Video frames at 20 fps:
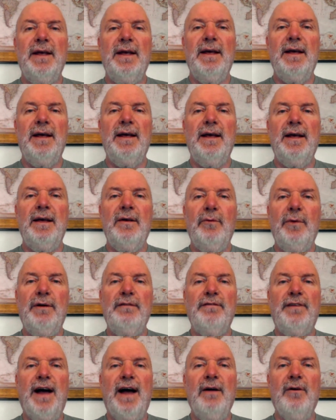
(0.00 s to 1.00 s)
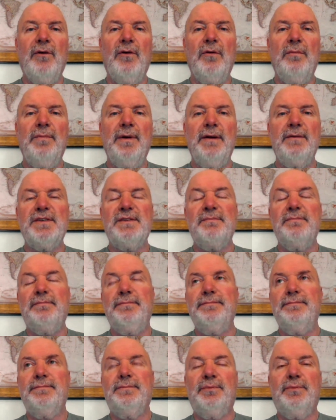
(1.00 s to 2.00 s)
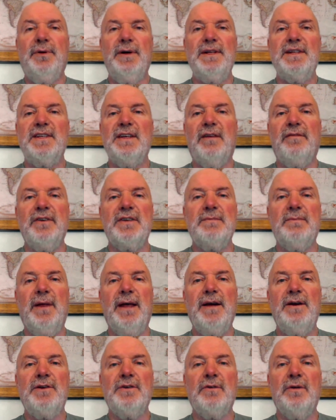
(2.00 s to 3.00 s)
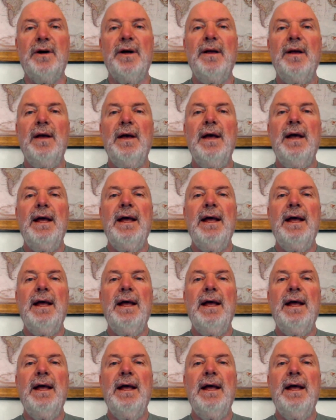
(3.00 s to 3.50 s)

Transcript: It went viral, but it's pretty self-explanatory.